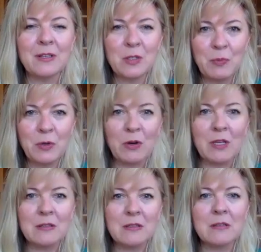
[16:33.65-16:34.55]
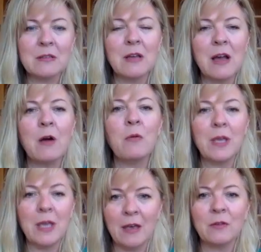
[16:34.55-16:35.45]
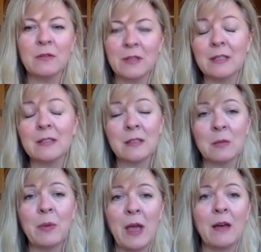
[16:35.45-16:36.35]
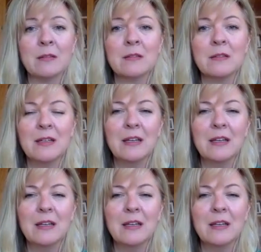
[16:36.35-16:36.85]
experiences and how we handled things in the past.